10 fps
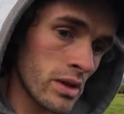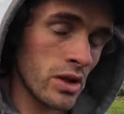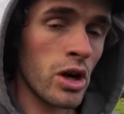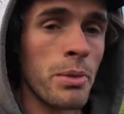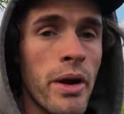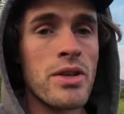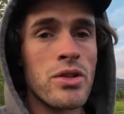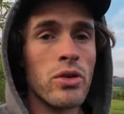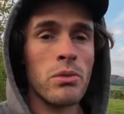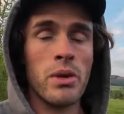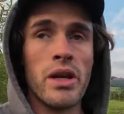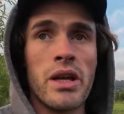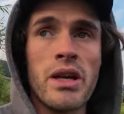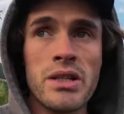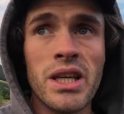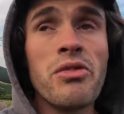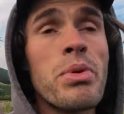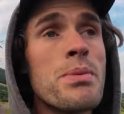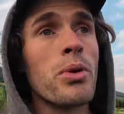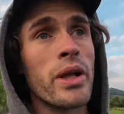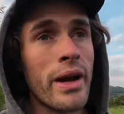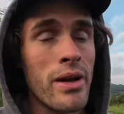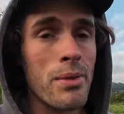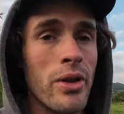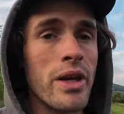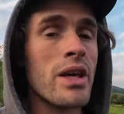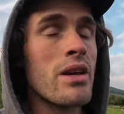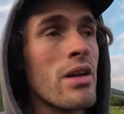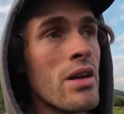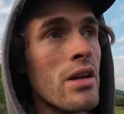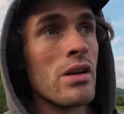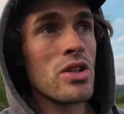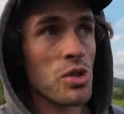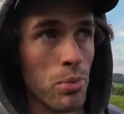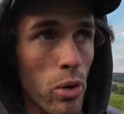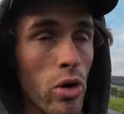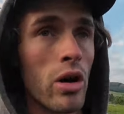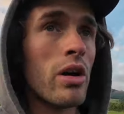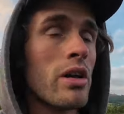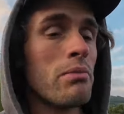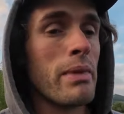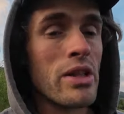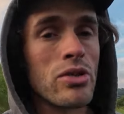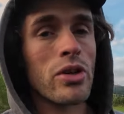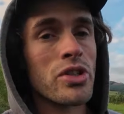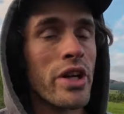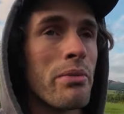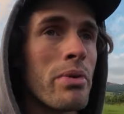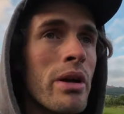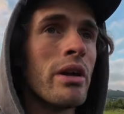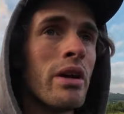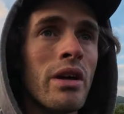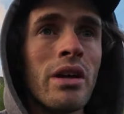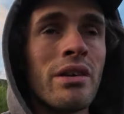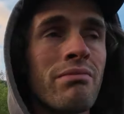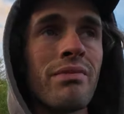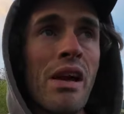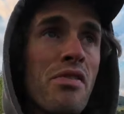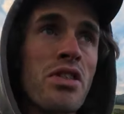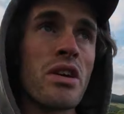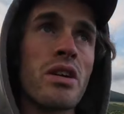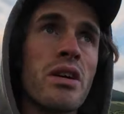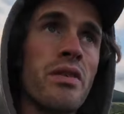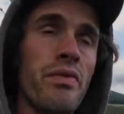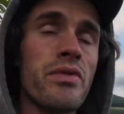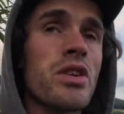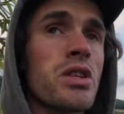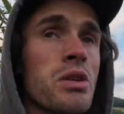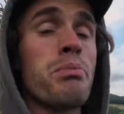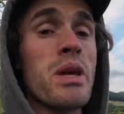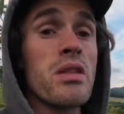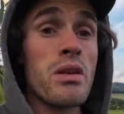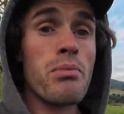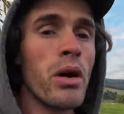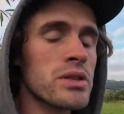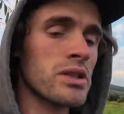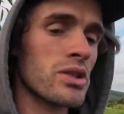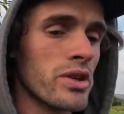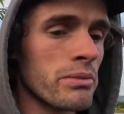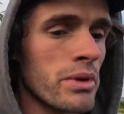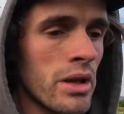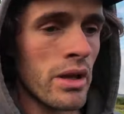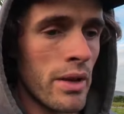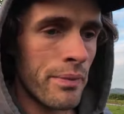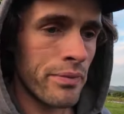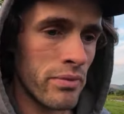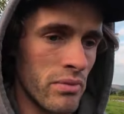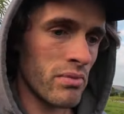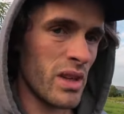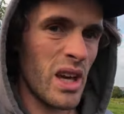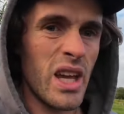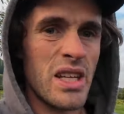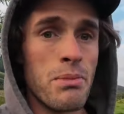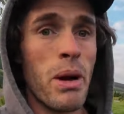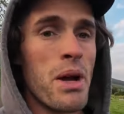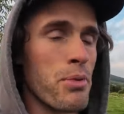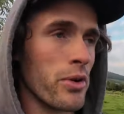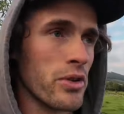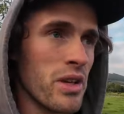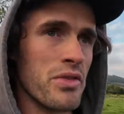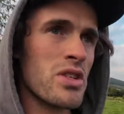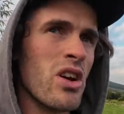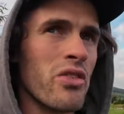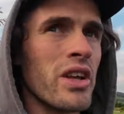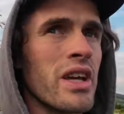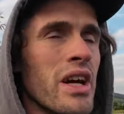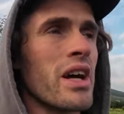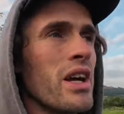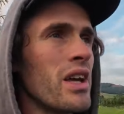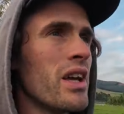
the copywriting school community, to give people accountability, support, mentorship, everything to beat imposter syndrome as a byproduct. So there's not really a